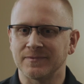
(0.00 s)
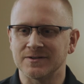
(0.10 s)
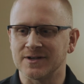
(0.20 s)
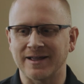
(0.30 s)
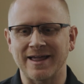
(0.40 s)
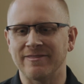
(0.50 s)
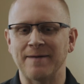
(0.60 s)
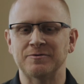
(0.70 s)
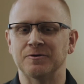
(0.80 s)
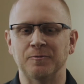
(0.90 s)
It's the
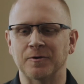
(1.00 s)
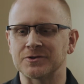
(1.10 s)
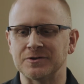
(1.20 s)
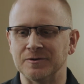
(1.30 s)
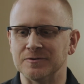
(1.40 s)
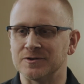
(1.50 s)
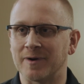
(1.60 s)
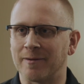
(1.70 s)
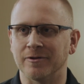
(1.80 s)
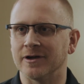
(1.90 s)
absolute worst news you
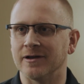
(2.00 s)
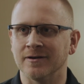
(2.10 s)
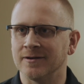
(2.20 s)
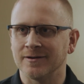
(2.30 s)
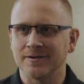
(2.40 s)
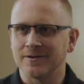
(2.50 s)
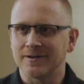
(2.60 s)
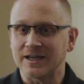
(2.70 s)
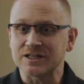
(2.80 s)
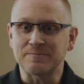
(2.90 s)
probably
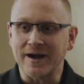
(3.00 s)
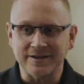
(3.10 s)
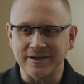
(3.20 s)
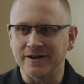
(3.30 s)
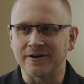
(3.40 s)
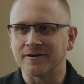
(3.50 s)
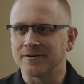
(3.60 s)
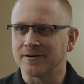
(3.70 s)
expect to hear